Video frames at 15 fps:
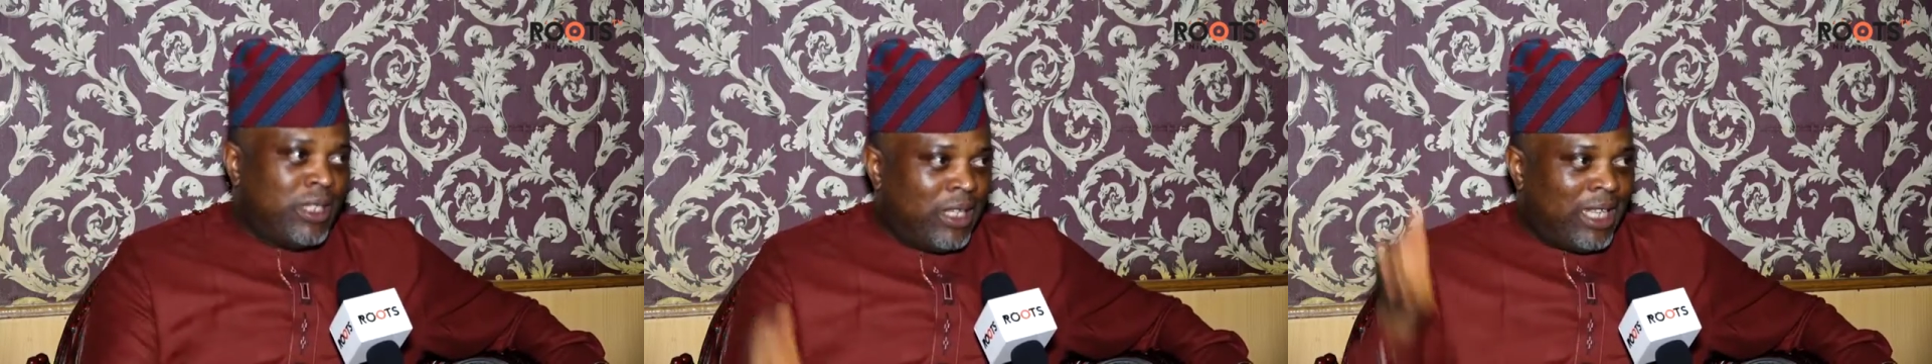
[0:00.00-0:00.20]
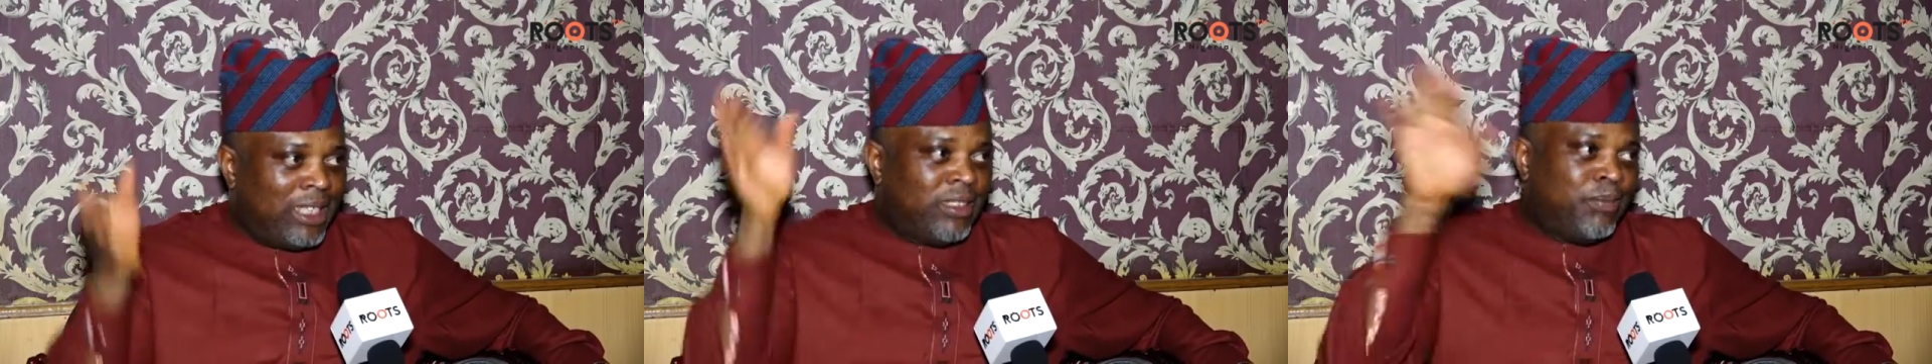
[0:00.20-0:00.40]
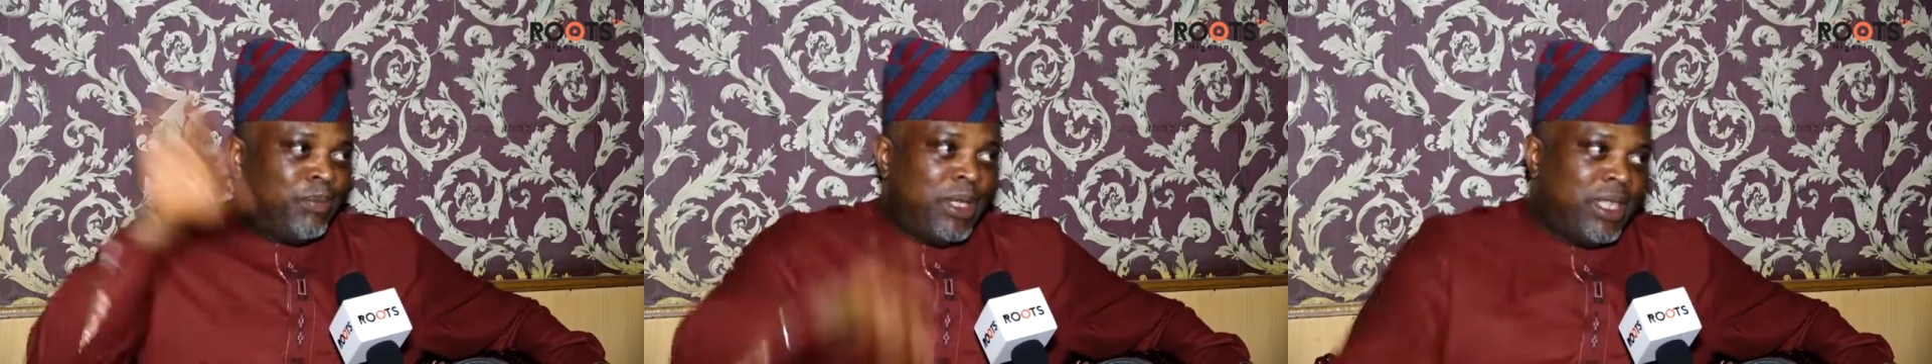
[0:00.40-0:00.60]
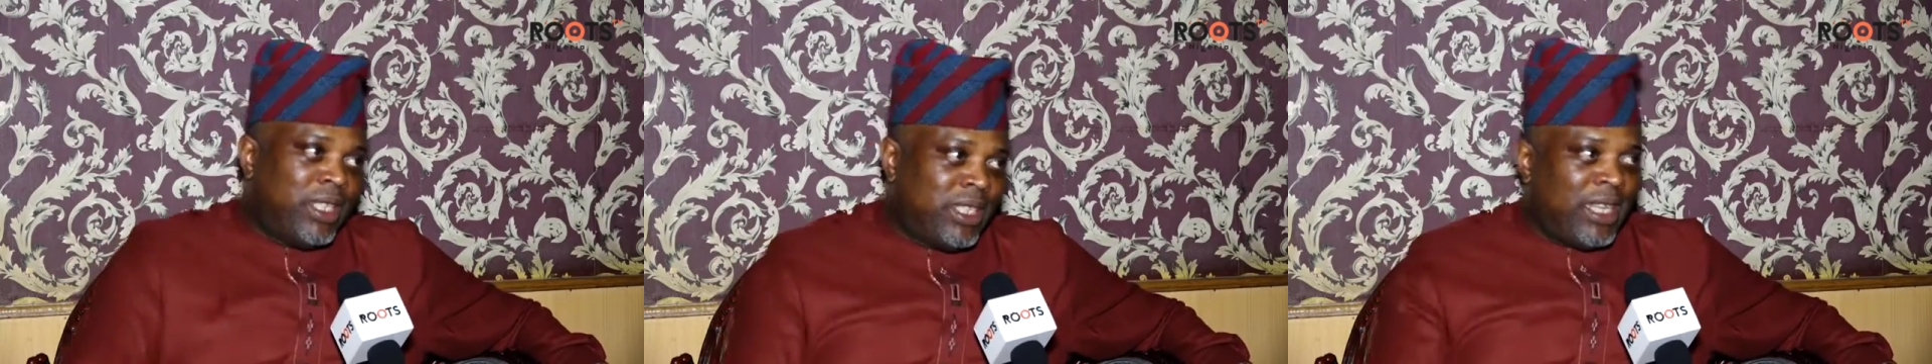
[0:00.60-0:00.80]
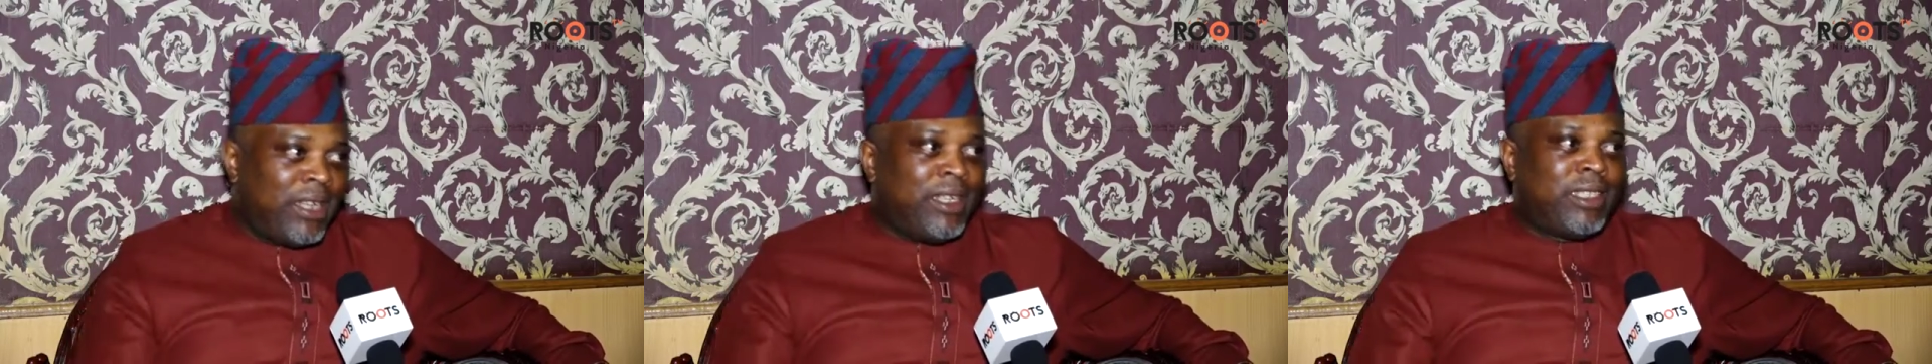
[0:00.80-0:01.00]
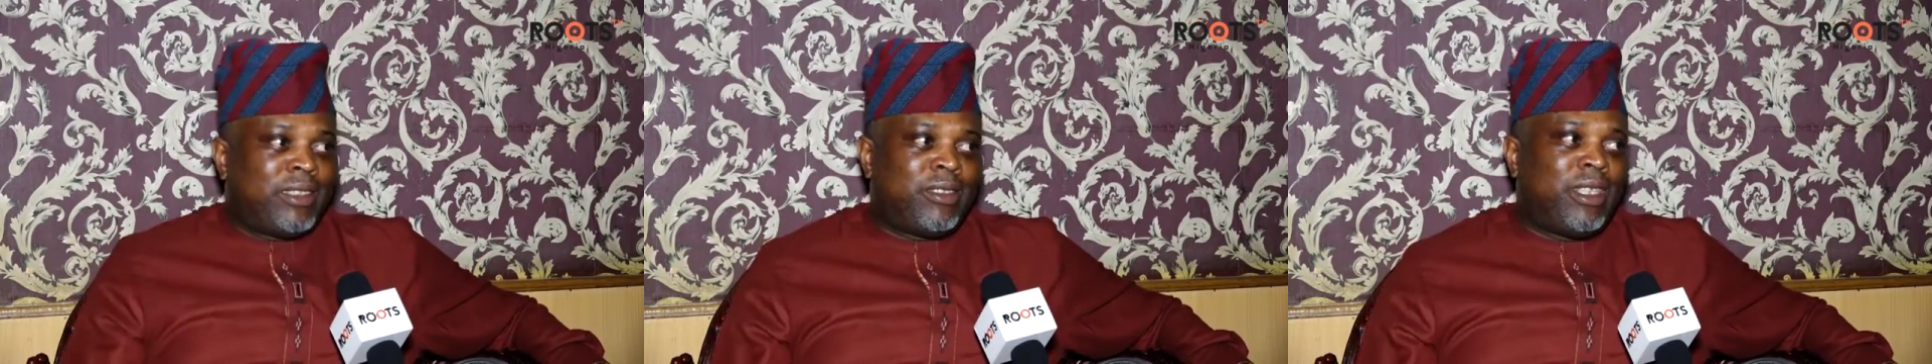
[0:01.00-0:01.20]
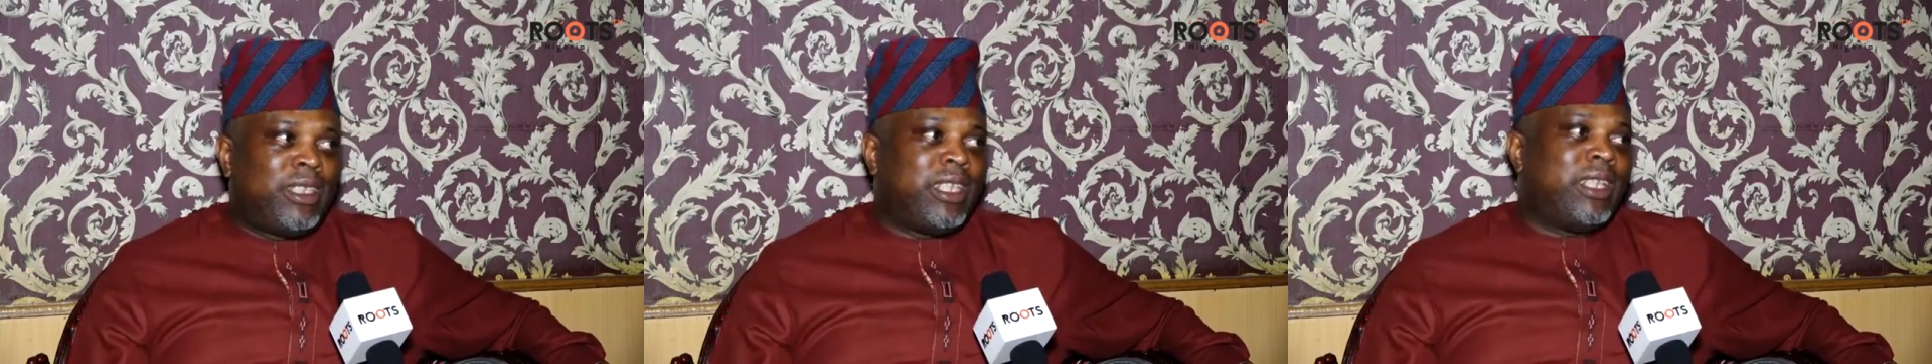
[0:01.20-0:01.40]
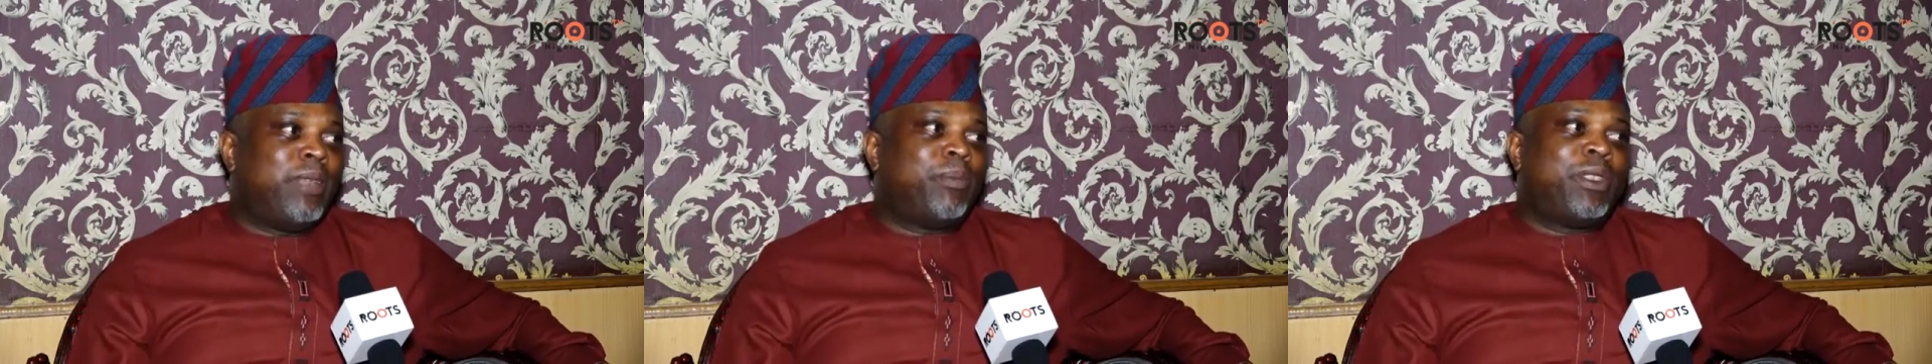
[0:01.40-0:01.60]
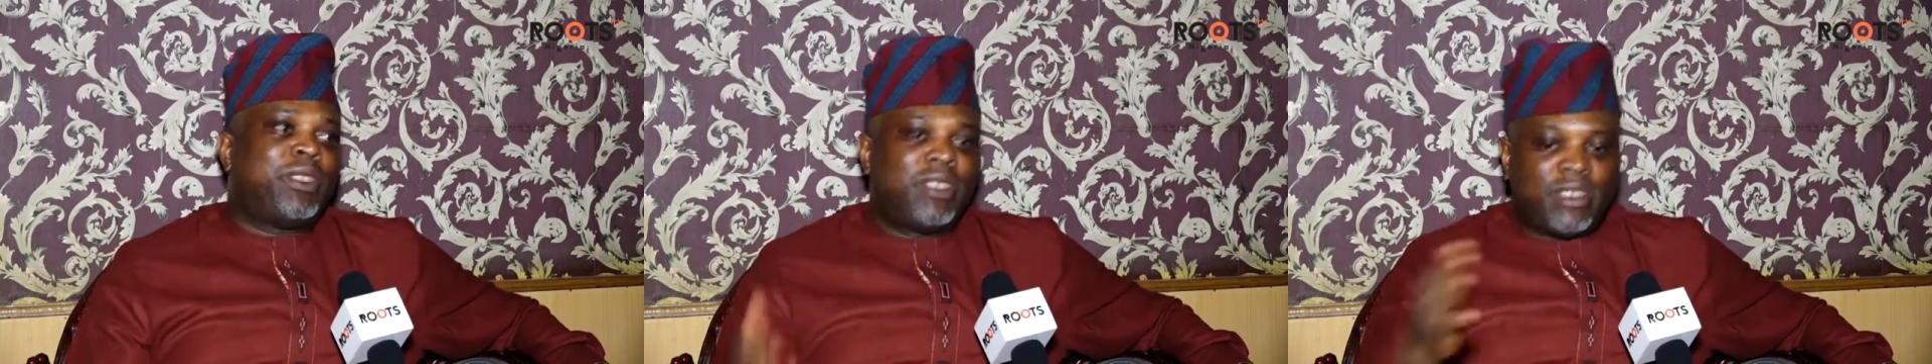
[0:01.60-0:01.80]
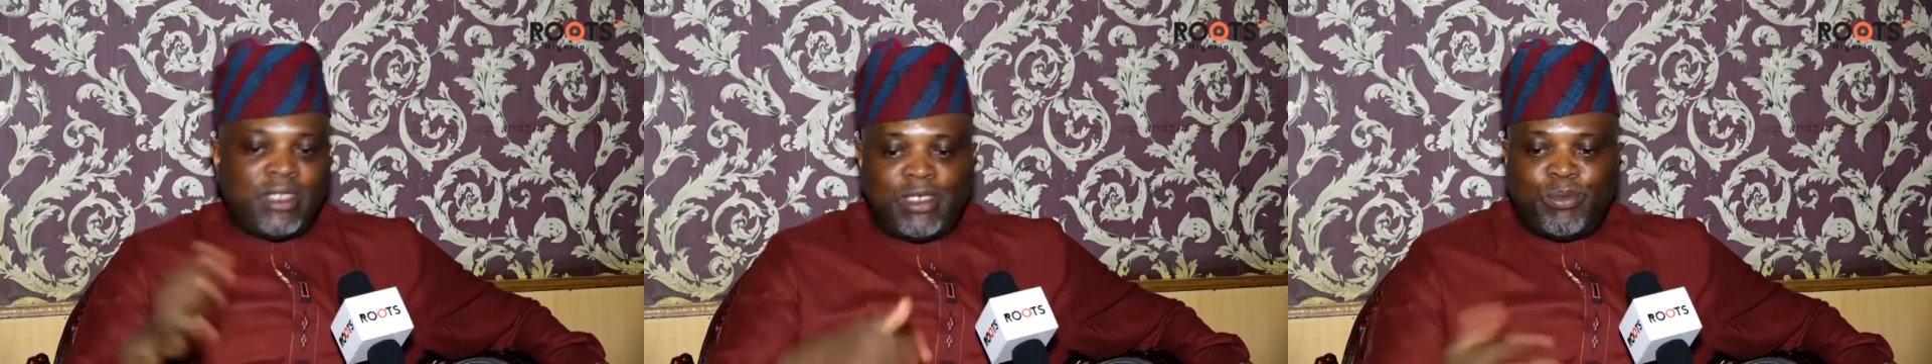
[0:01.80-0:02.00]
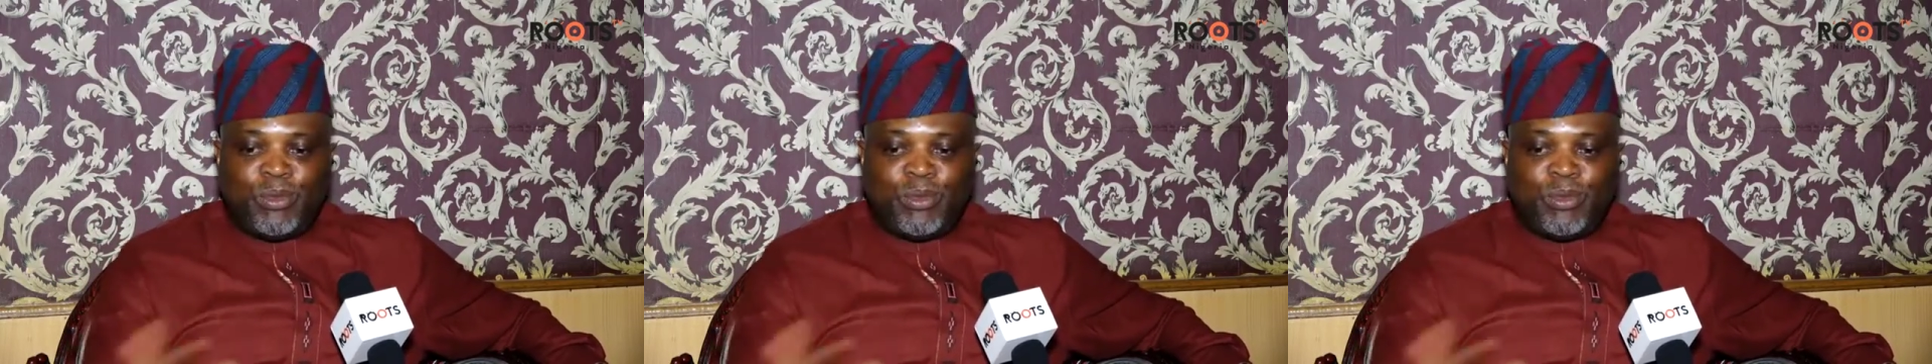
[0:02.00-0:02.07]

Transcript: has been a director in NNPC since